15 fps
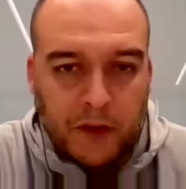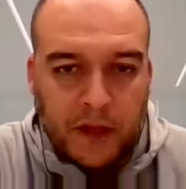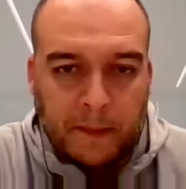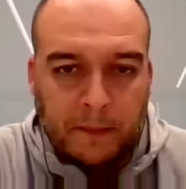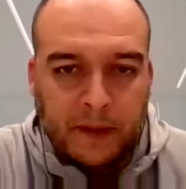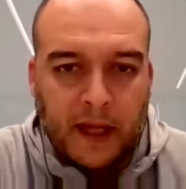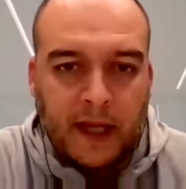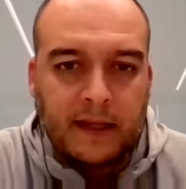they
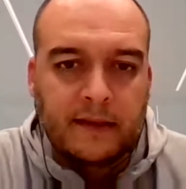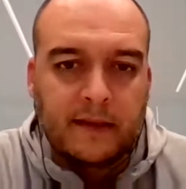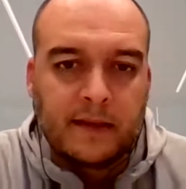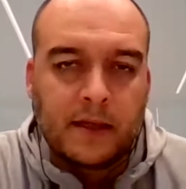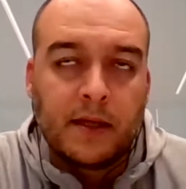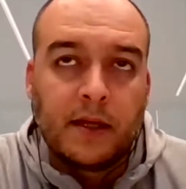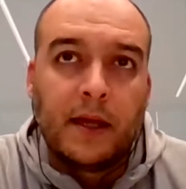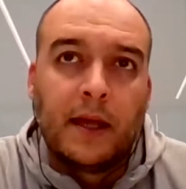played,
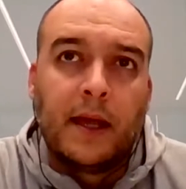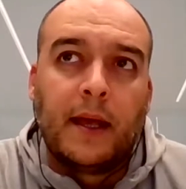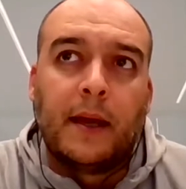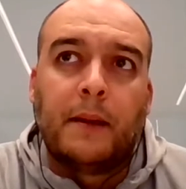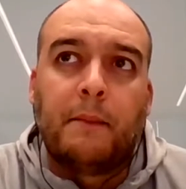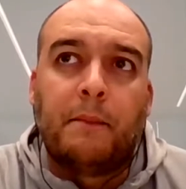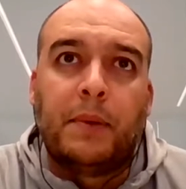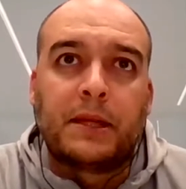
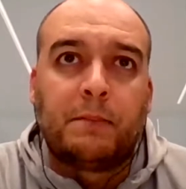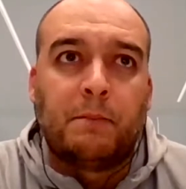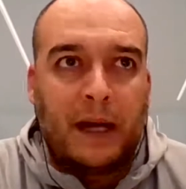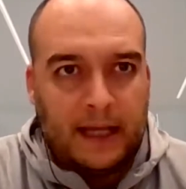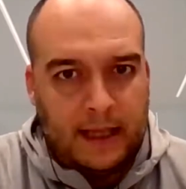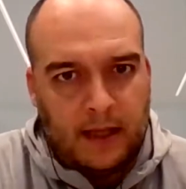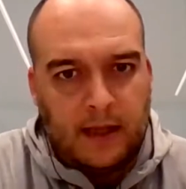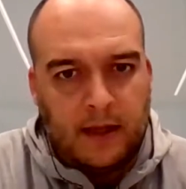but
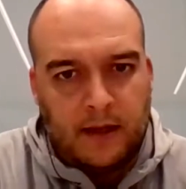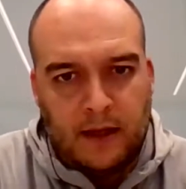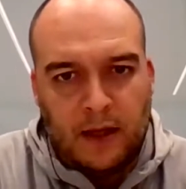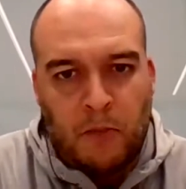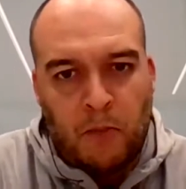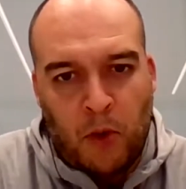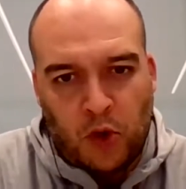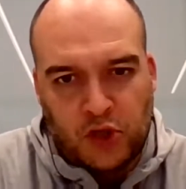by the
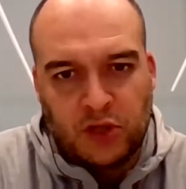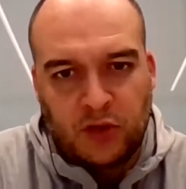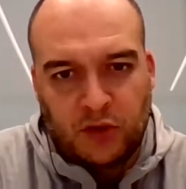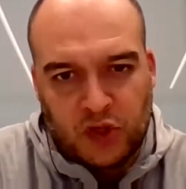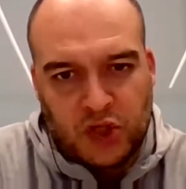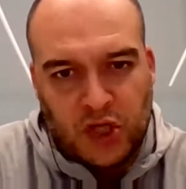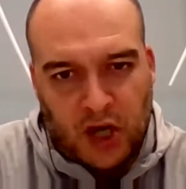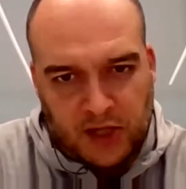emotional
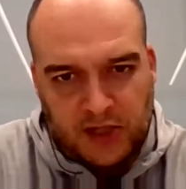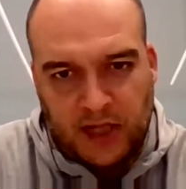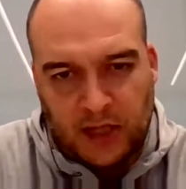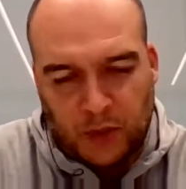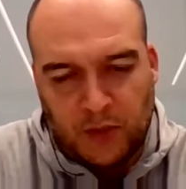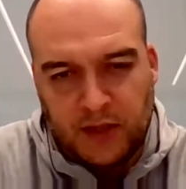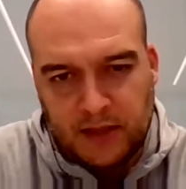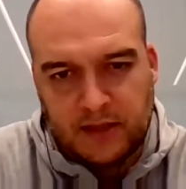charge
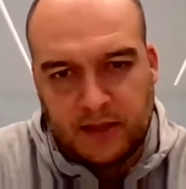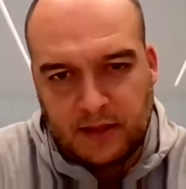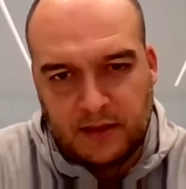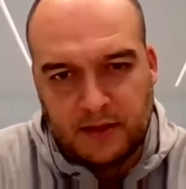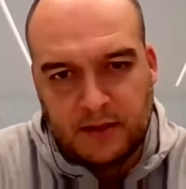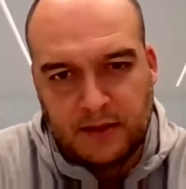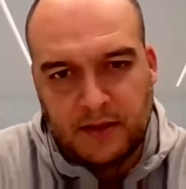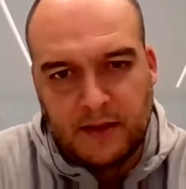that was
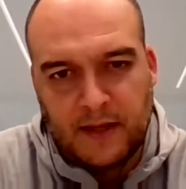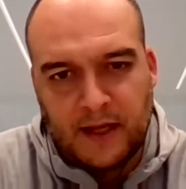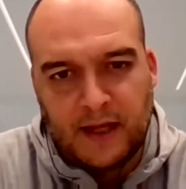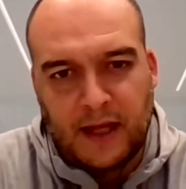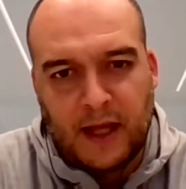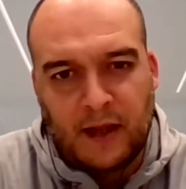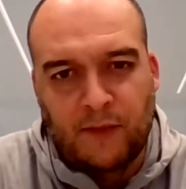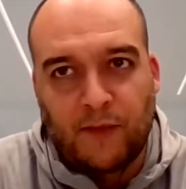
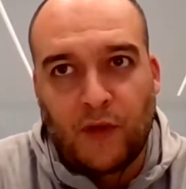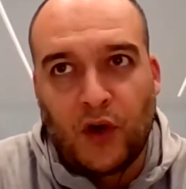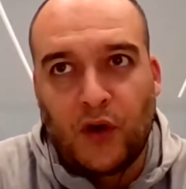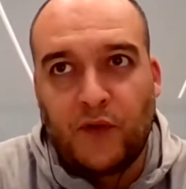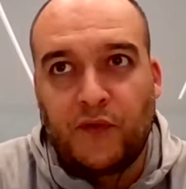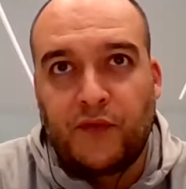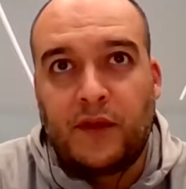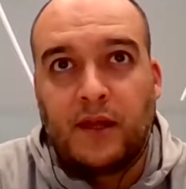
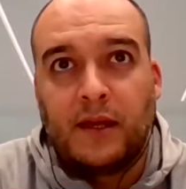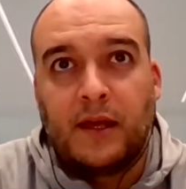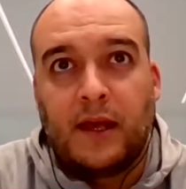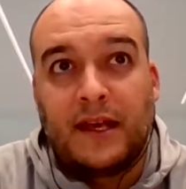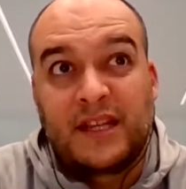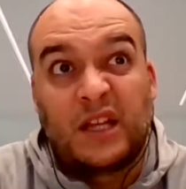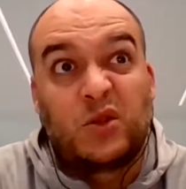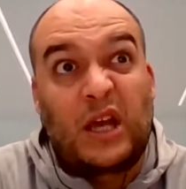involved.
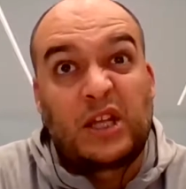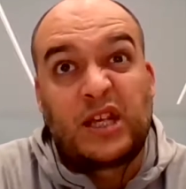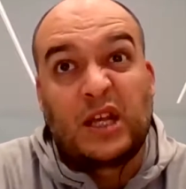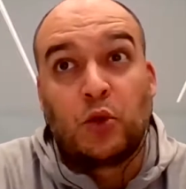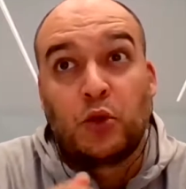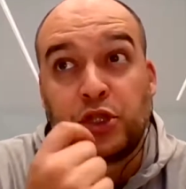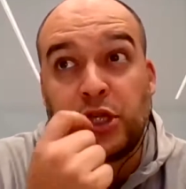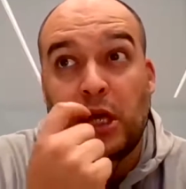As I
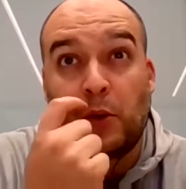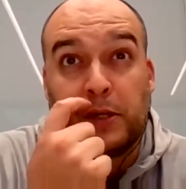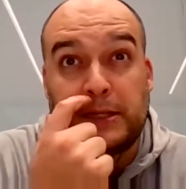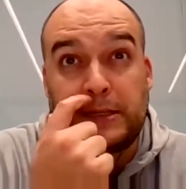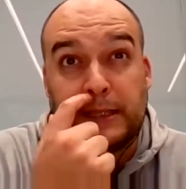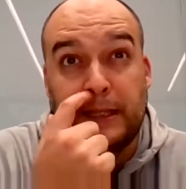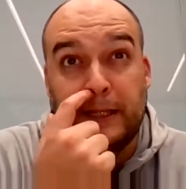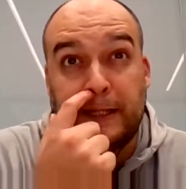told you, I was